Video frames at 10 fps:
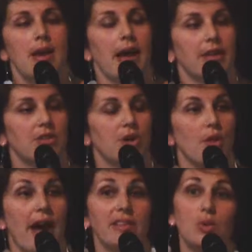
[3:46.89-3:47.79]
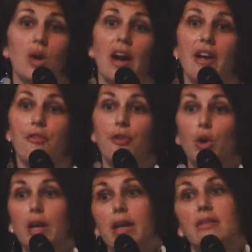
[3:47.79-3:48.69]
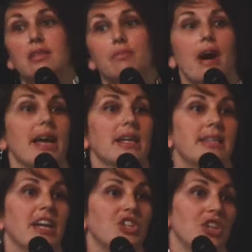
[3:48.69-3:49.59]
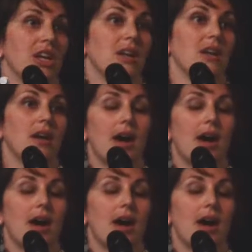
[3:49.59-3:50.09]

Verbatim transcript: And so that's where I focused my attention